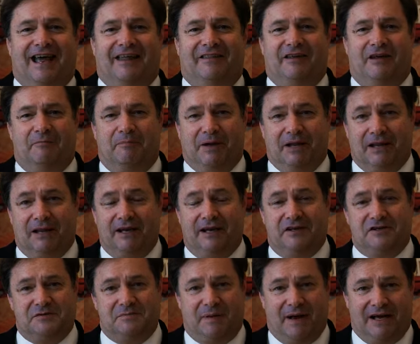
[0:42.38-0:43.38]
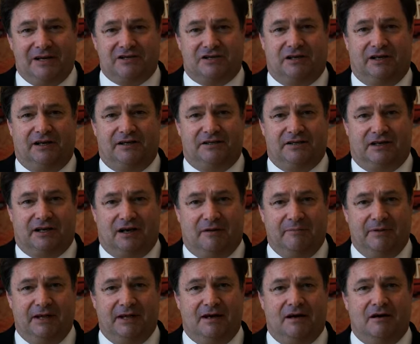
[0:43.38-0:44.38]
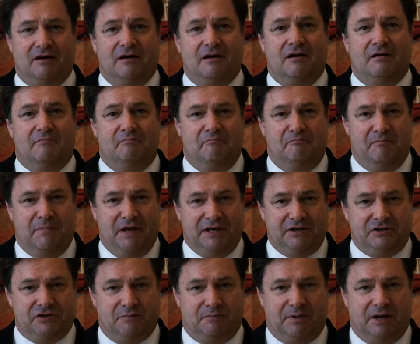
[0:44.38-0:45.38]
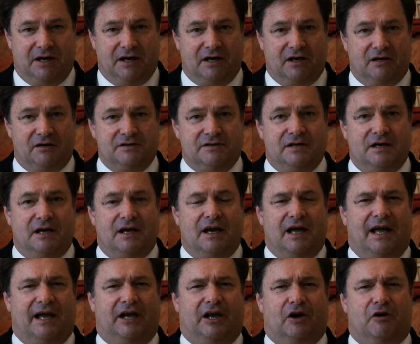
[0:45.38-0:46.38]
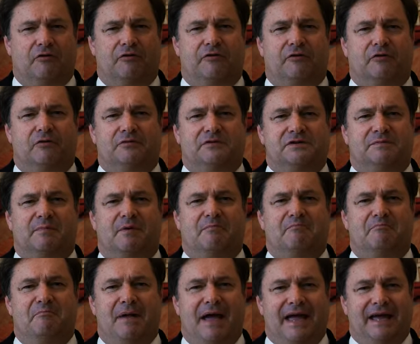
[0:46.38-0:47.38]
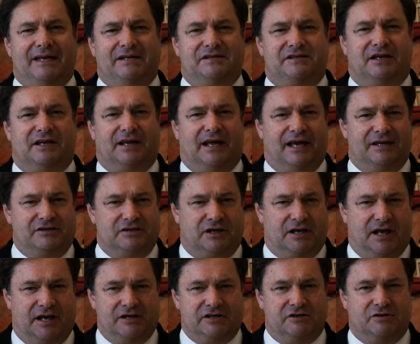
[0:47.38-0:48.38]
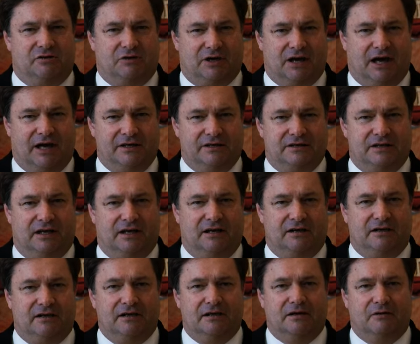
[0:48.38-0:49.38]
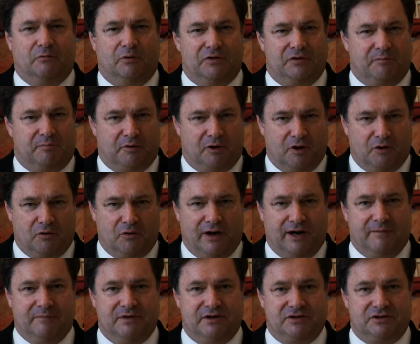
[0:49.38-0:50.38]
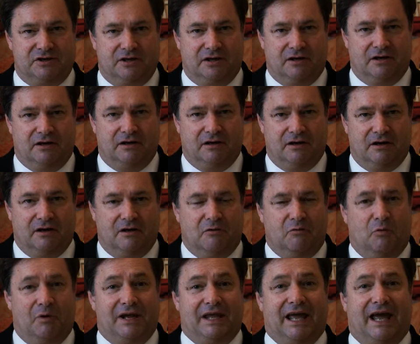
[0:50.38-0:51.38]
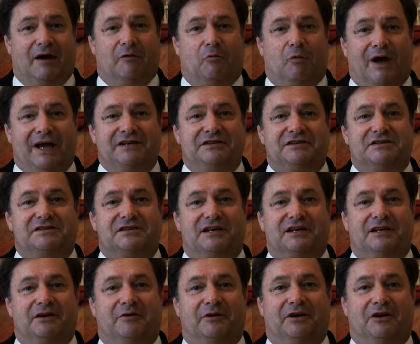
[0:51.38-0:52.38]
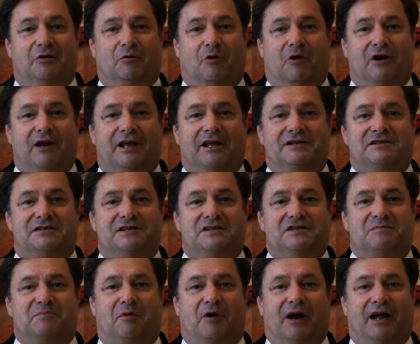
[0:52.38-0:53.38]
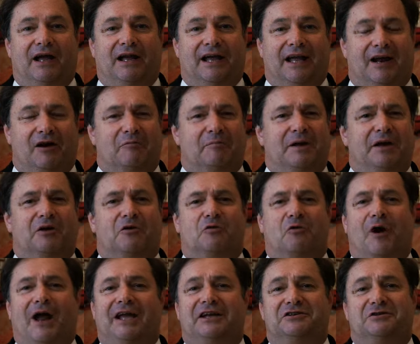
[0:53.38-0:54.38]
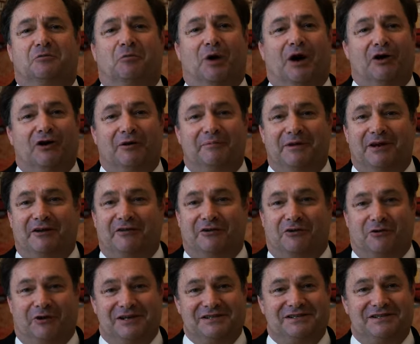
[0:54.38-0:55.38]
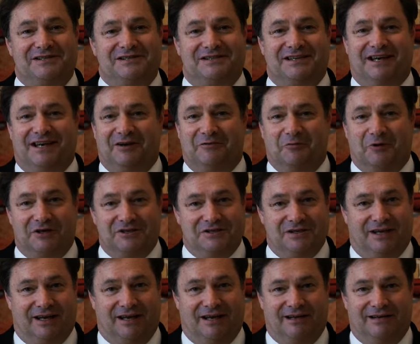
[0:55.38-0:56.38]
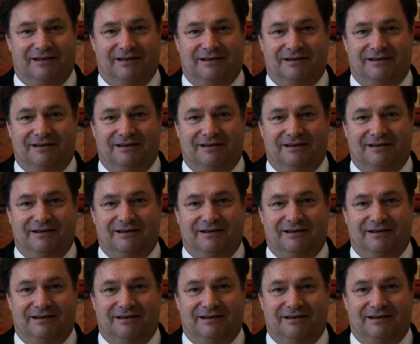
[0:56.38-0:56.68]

and the ability especially to come here, meet your peers, and go through some amazing educational content with the program this year. We can't wait to see you in New Orleans this spring. It'll be great to welcome you to the Crescent City once again.